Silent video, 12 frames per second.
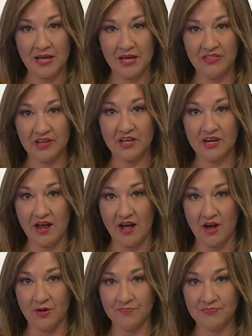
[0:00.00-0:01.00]
in the
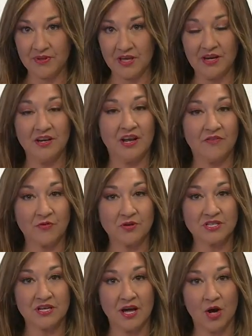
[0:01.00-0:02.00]
canal in an
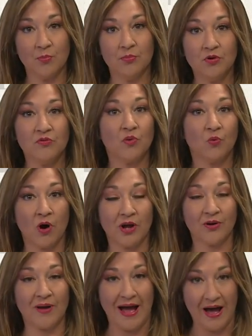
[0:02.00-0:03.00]
effort to help move the
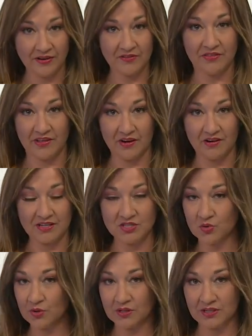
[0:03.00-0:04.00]
water out of there
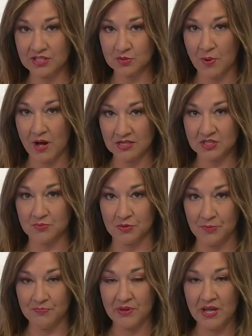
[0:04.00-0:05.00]
as quickly as
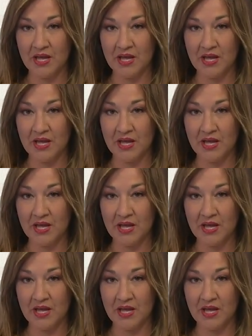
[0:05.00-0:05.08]
possible.